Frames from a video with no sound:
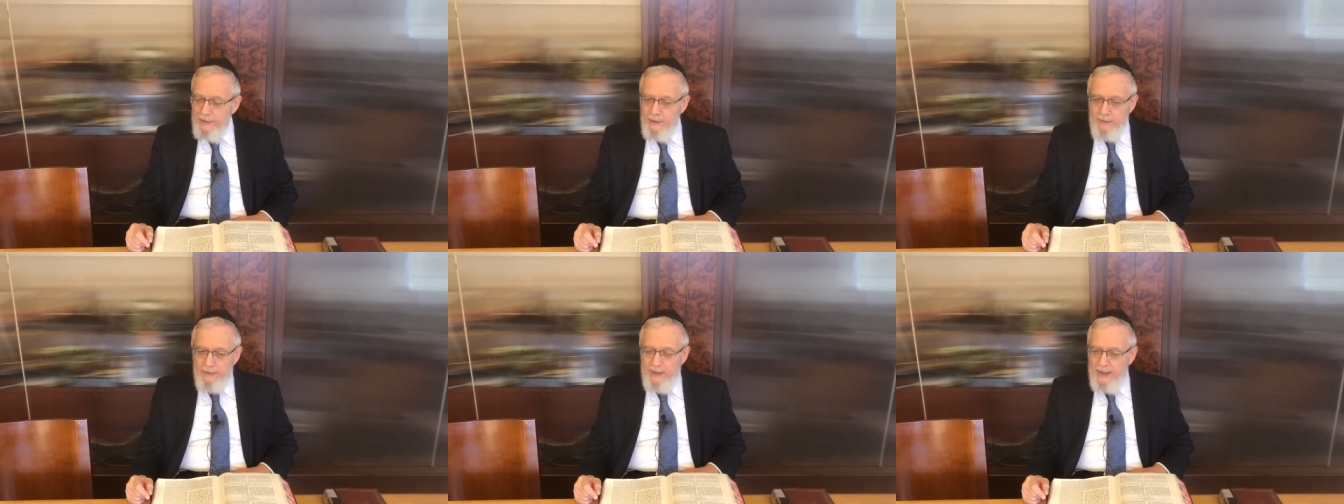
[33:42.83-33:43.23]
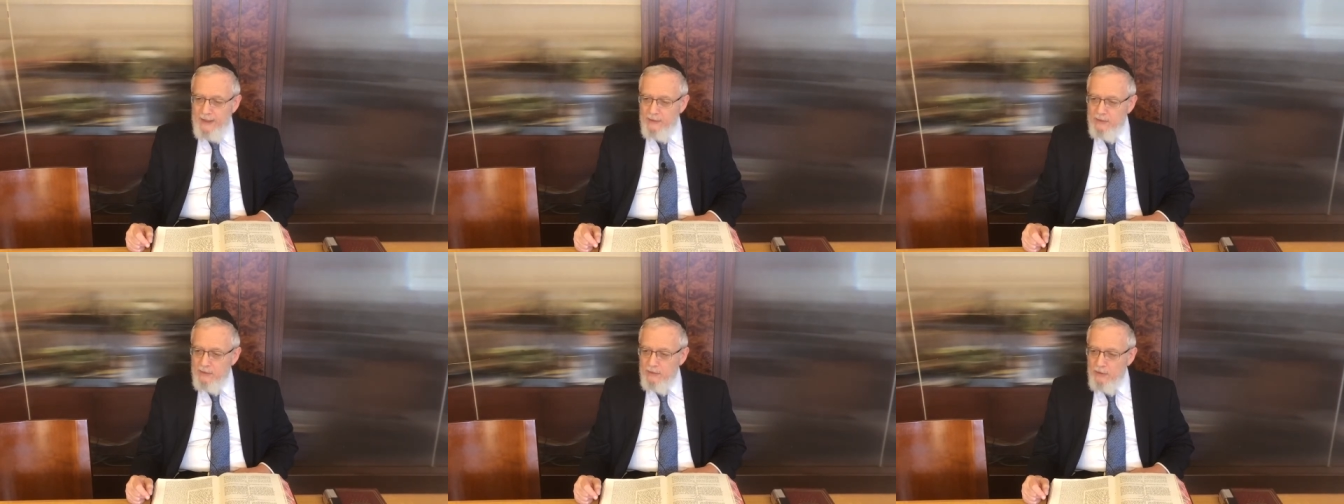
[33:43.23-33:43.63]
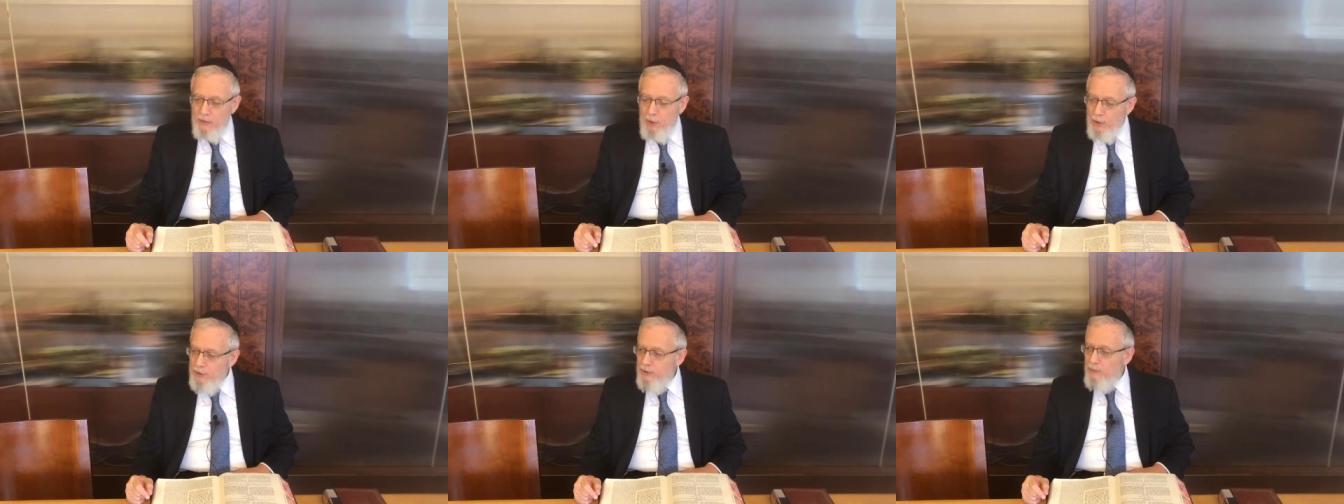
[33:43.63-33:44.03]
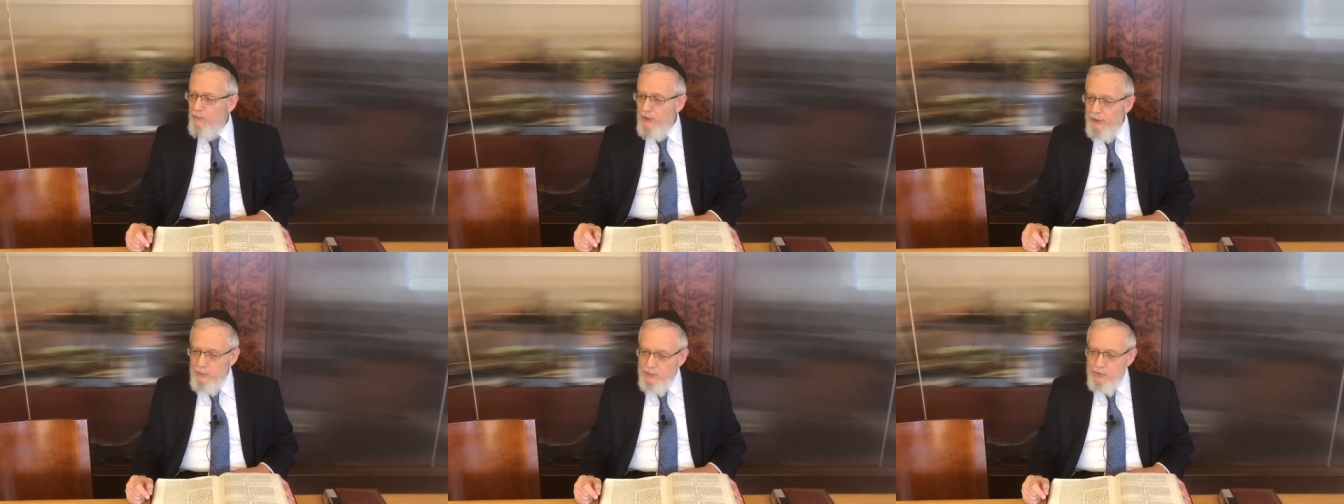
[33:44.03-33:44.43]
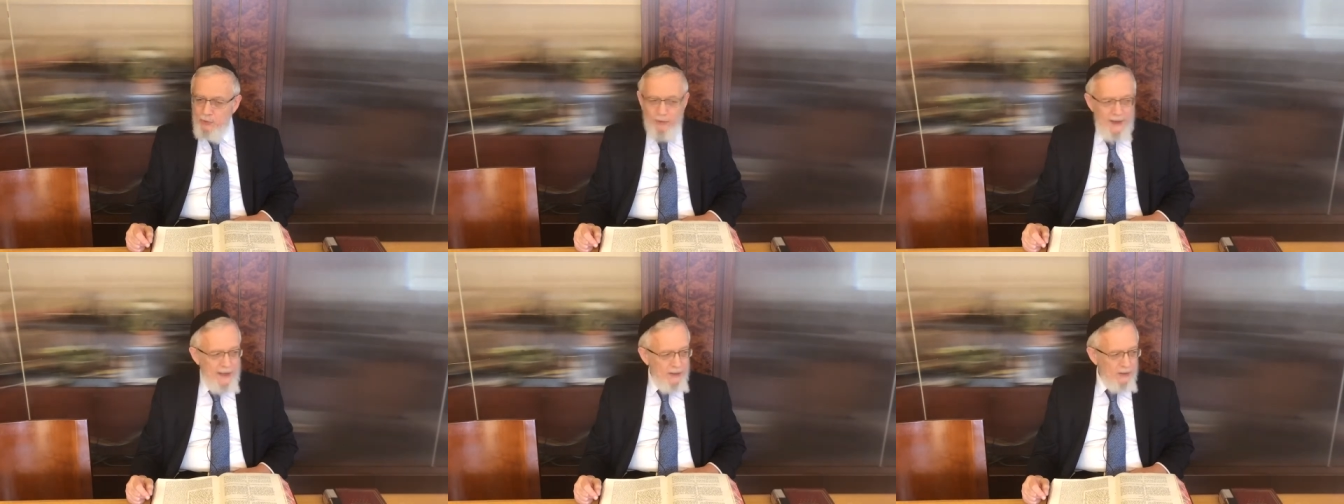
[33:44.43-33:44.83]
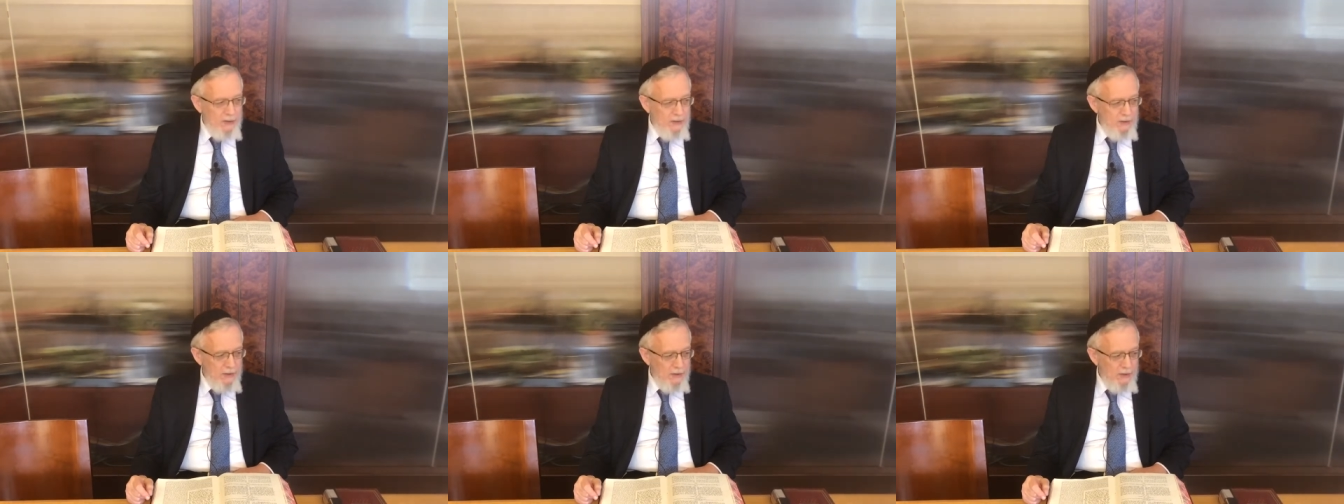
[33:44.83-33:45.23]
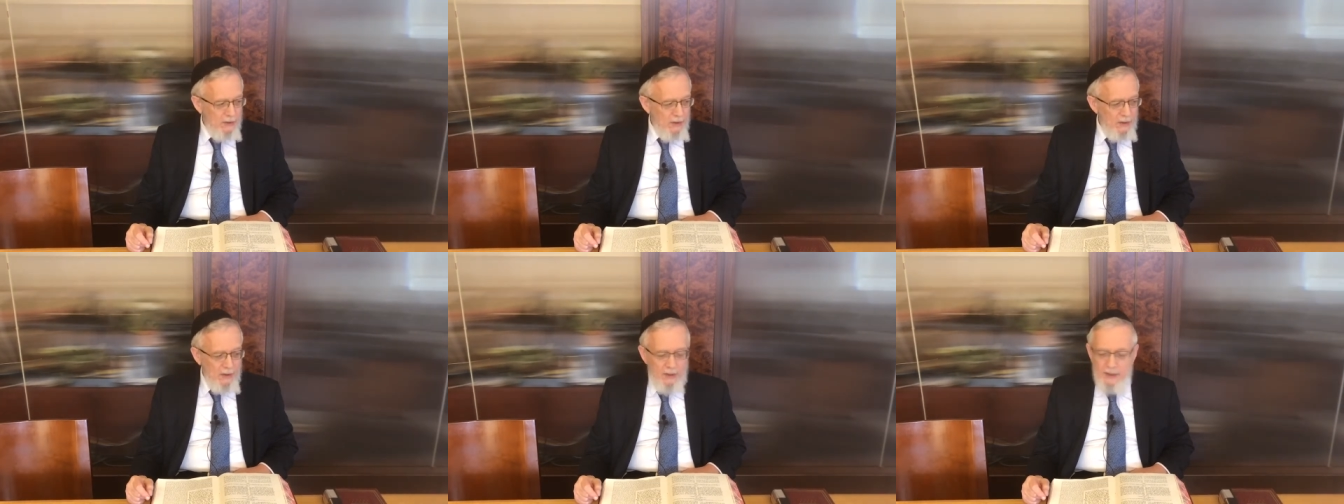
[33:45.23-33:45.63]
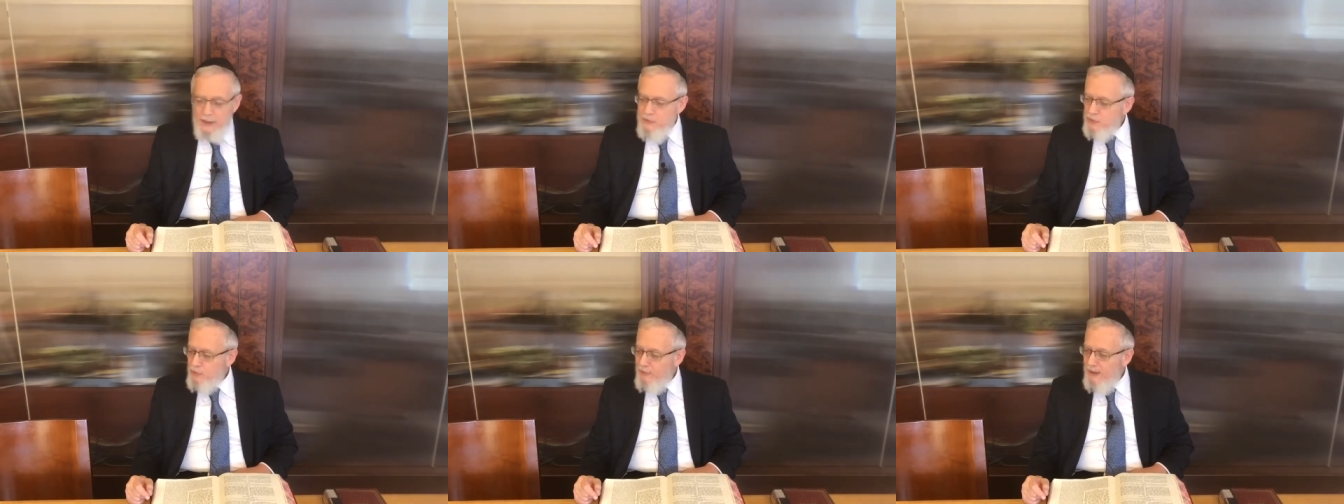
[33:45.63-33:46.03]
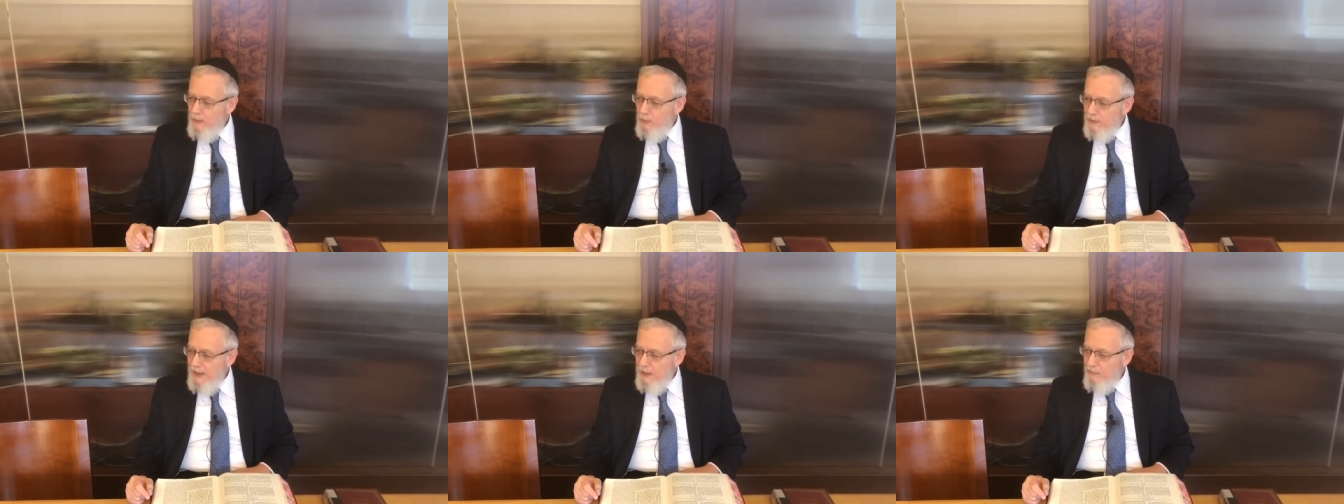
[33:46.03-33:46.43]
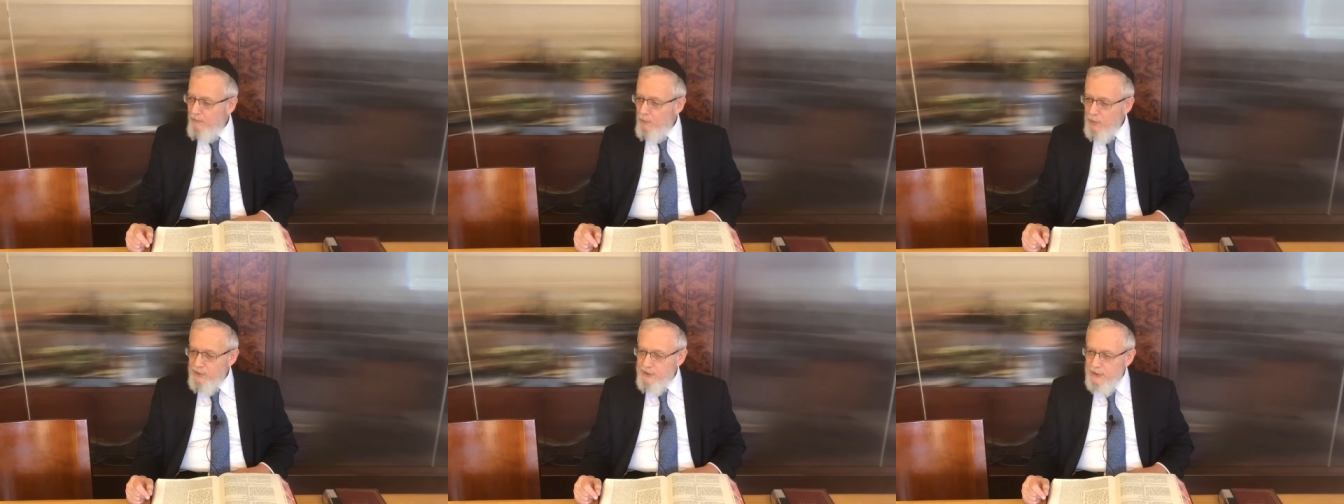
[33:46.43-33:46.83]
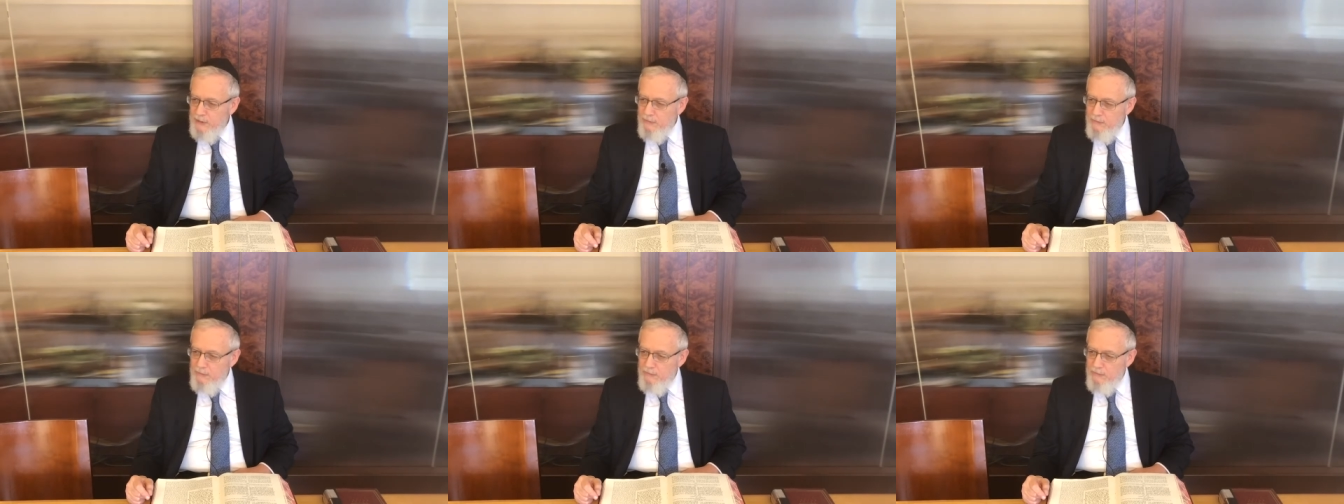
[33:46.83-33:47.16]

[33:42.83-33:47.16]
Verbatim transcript: that Adam, when he was created, he was created without a foreskin.